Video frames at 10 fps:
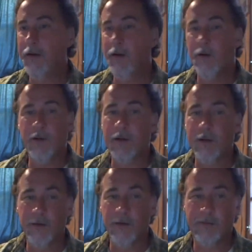only
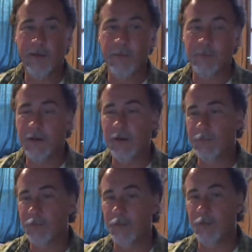escapes out
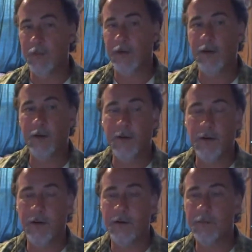through the
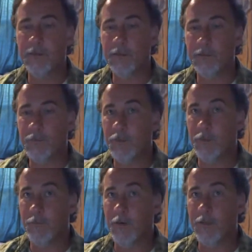
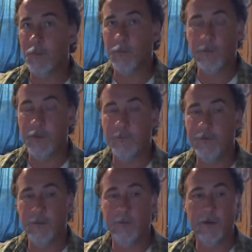front door. There's no chimney.